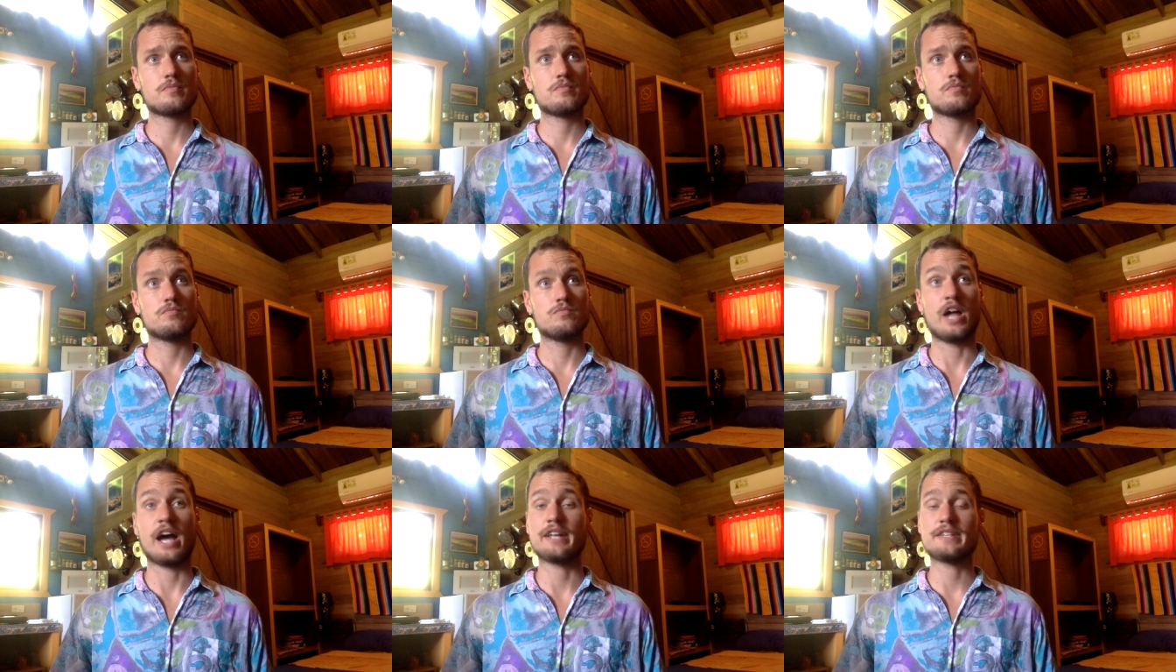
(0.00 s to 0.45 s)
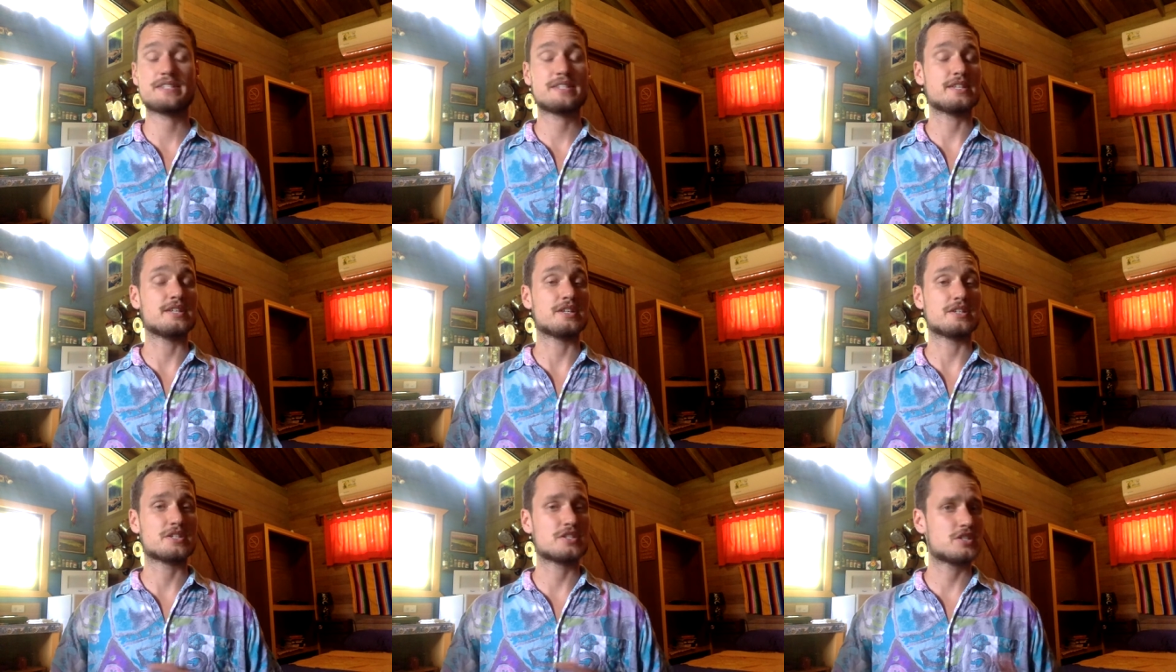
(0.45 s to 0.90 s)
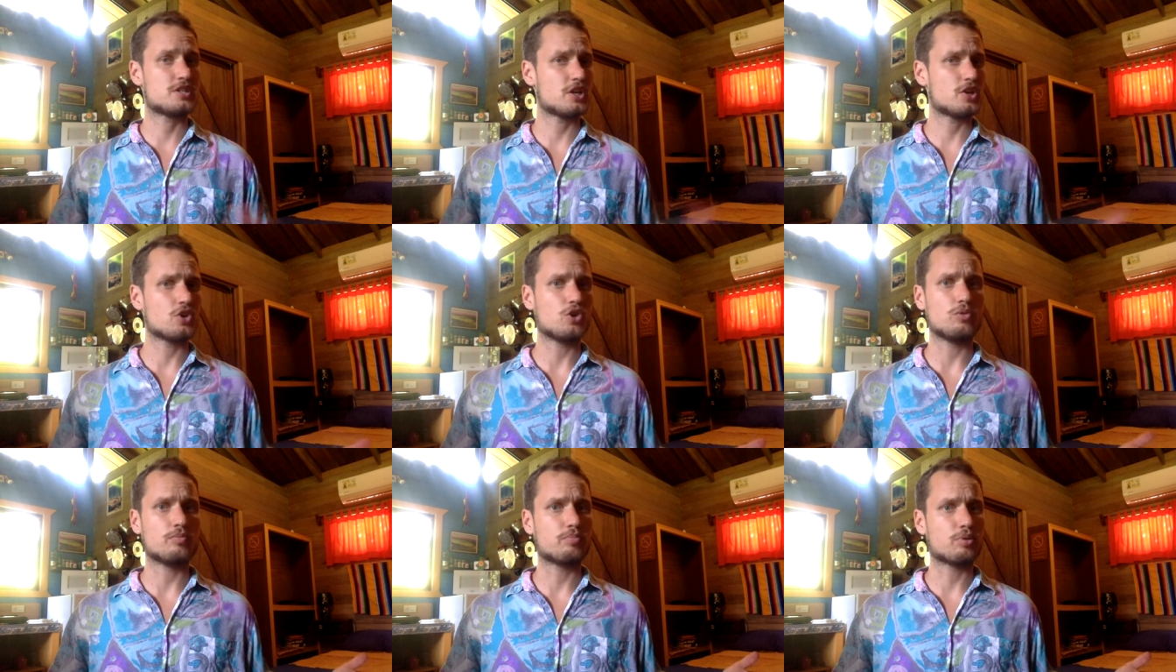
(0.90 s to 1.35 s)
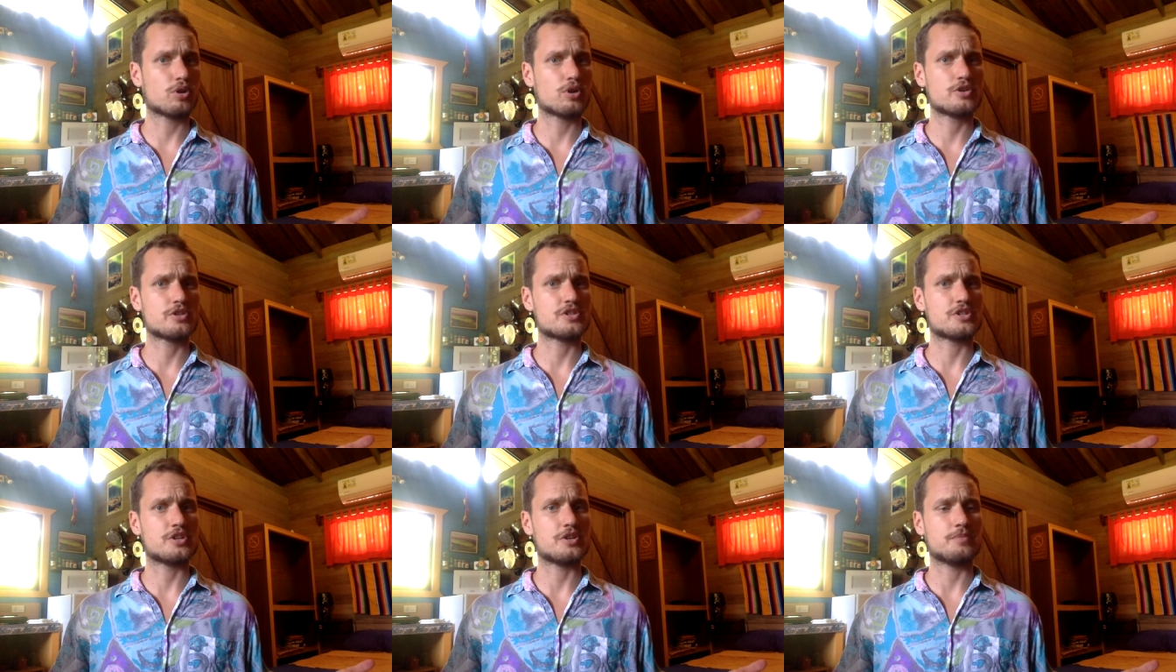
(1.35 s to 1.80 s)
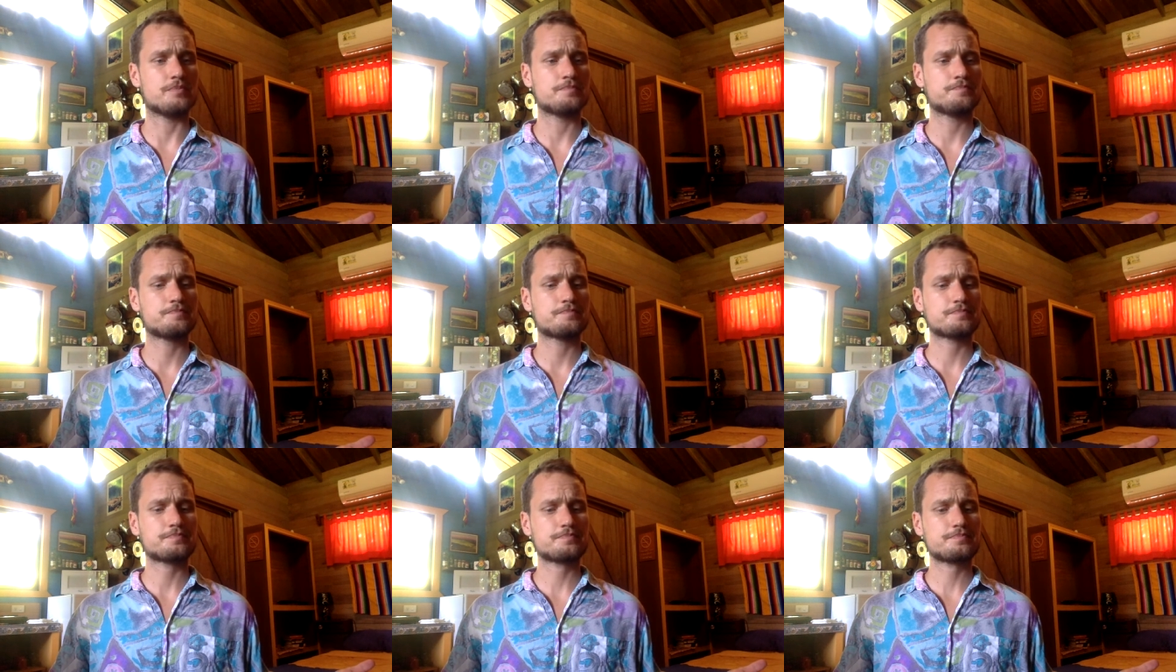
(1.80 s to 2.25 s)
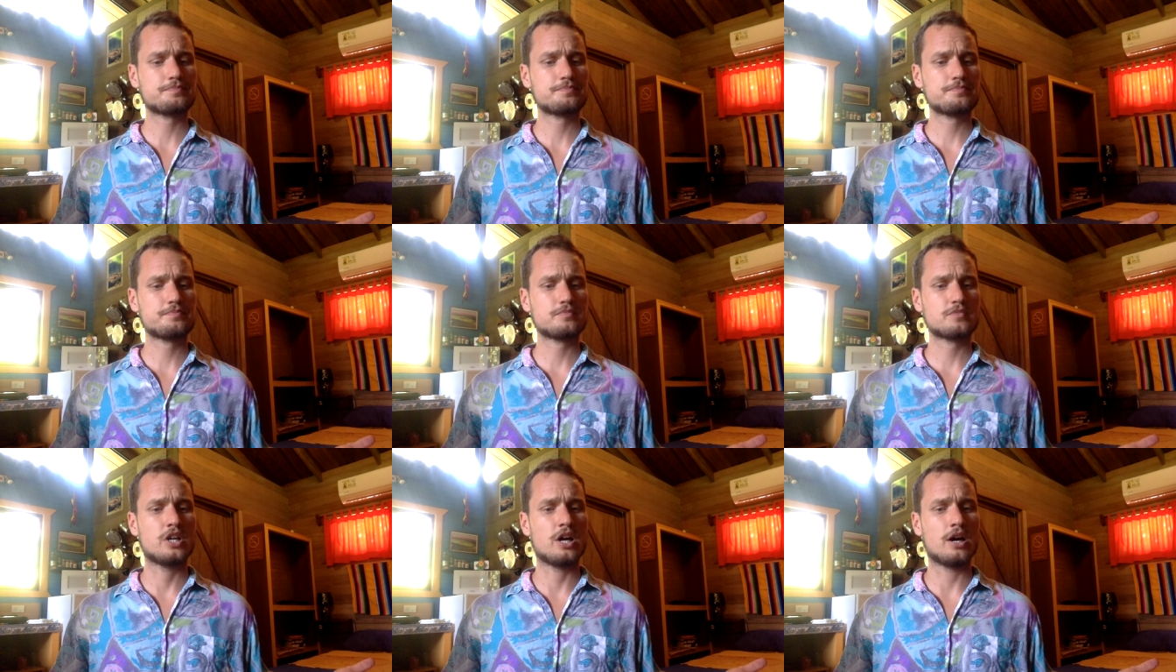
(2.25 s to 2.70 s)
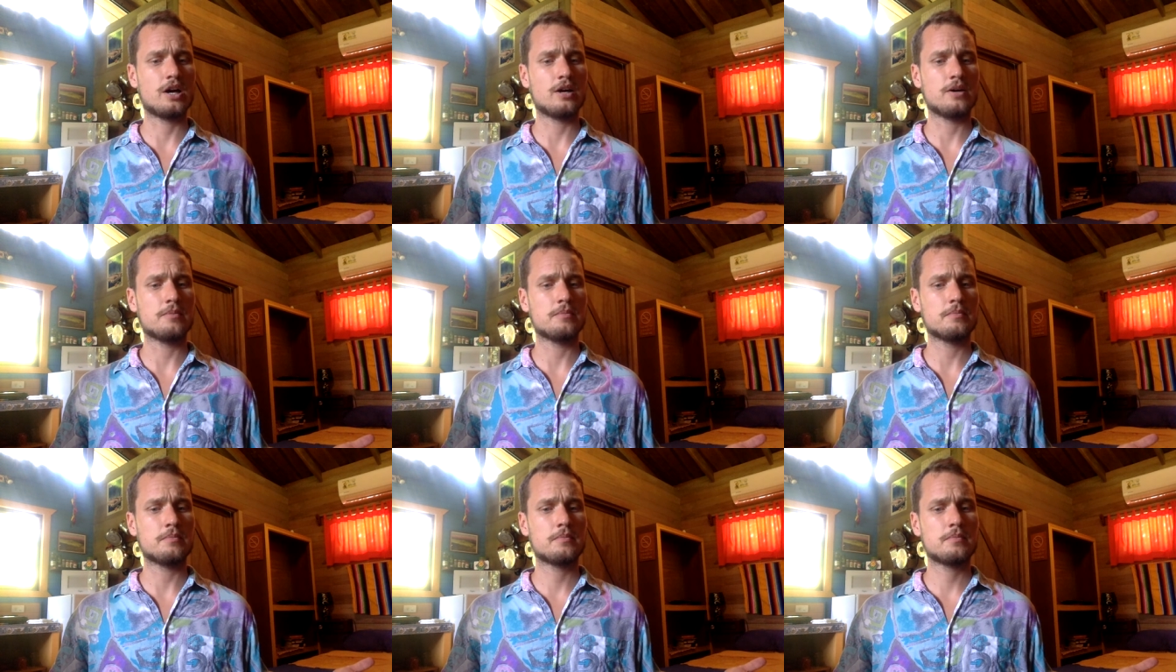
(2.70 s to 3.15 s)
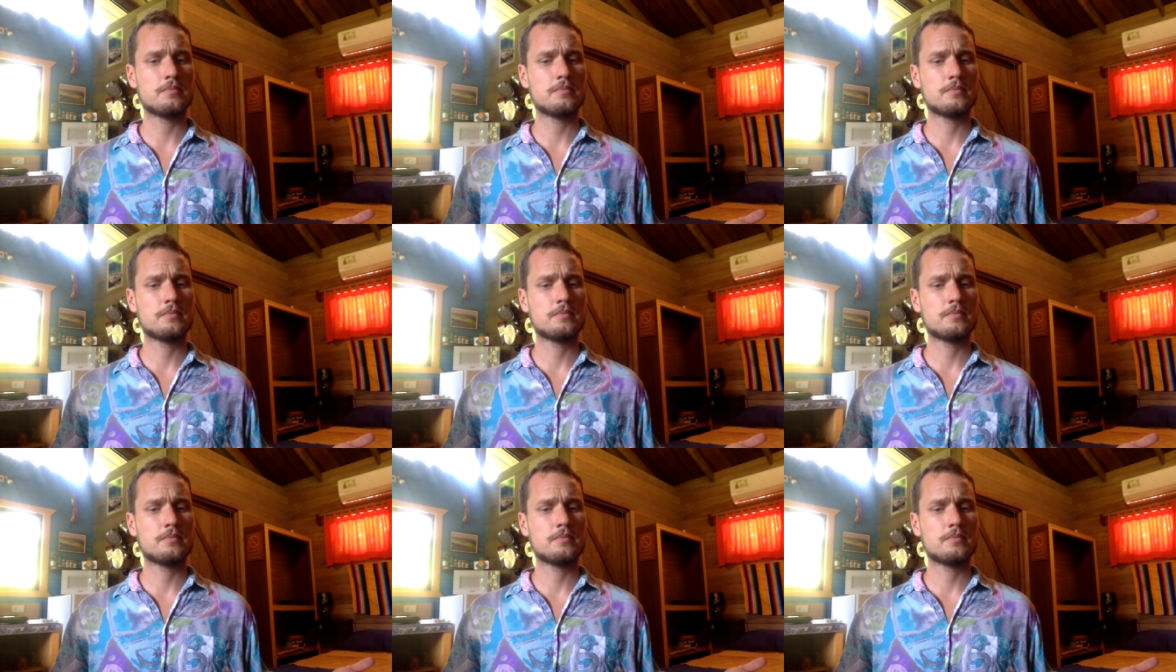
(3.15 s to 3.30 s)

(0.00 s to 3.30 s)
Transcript: not seen a single person um,